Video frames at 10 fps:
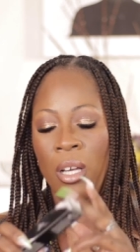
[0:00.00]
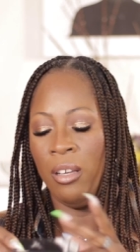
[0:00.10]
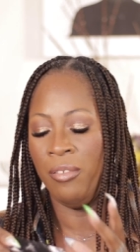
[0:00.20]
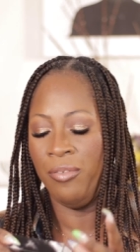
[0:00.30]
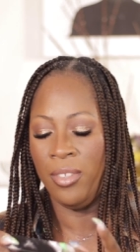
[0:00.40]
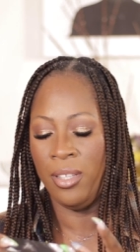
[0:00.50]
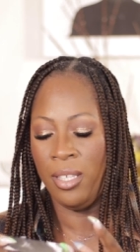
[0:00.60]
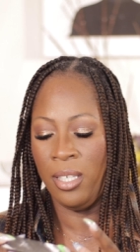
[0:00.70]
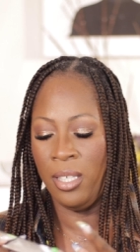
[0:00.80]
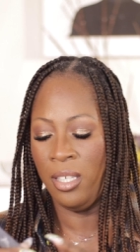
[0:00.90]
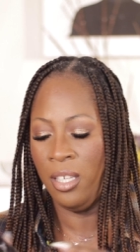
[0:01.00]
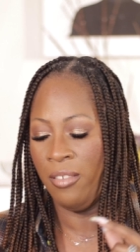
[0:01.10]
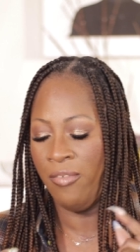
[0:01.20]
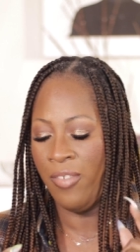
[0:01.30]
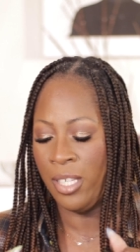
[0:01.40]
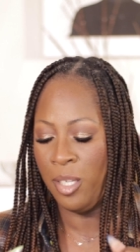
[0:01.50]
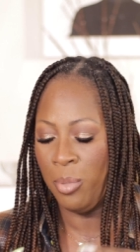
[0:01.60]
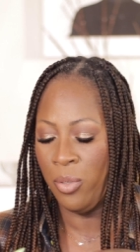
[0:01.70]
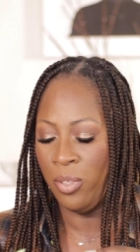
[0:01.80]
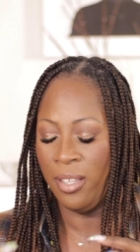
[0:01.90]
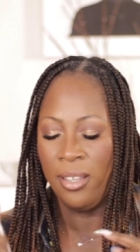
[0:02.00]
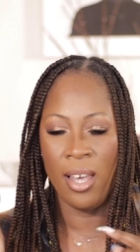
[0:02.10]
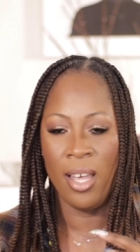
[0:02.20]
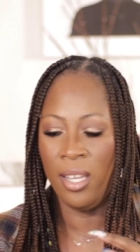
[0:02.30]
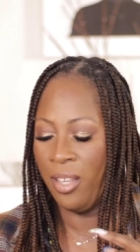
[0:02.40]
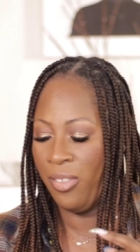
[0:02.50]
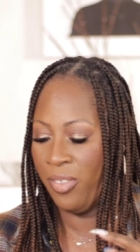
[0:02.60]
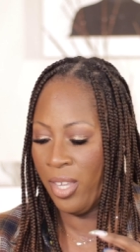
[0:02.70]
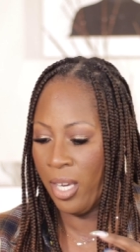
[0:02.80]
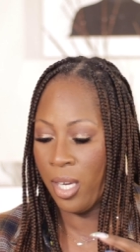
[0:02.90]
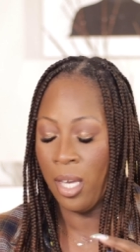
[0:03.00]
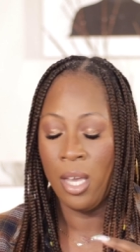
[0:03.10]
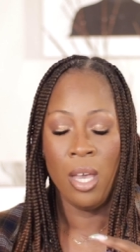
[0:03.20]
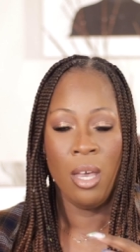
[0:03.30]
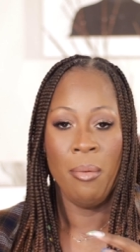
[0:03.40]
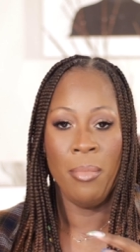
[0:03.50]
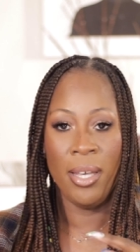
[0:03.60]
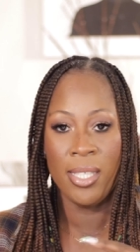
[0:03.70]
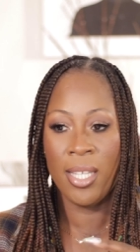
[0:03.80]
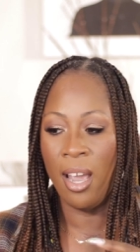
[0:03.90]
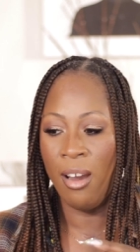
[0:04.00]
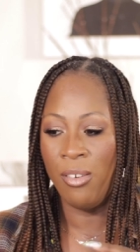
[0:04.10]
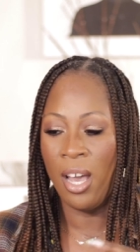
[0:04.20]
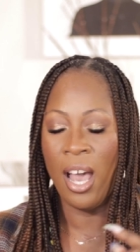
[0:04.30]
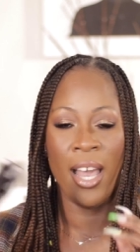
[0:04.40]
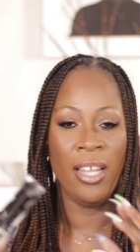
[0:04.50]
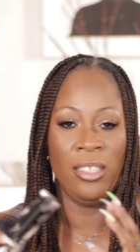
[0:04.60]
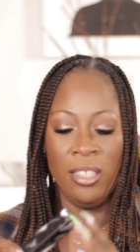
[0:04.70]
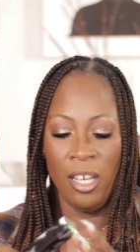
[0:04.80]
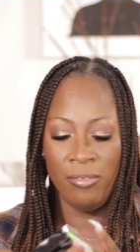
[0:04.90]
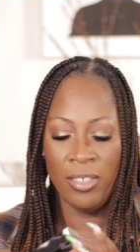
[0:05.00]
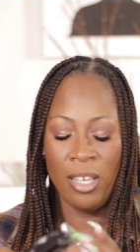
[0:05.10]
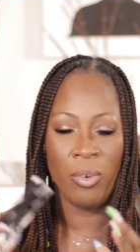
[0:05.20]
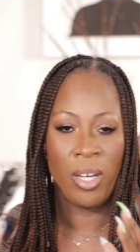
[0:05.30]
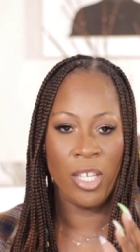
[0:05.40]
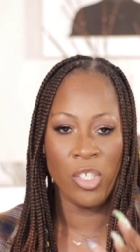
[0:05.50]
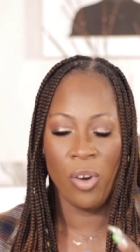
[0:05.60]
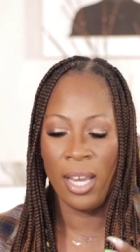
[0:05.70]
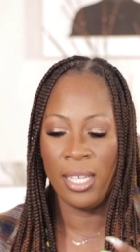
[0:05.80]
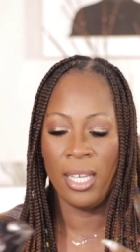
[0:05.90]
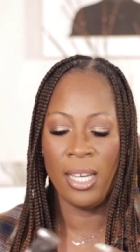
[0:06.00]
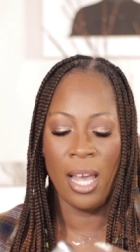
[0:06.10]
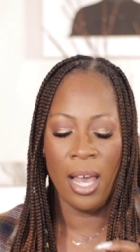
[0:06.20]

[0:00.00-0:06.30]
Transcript: of the Fenty Beauty Hella Thick mascara. I loved it when I tried it.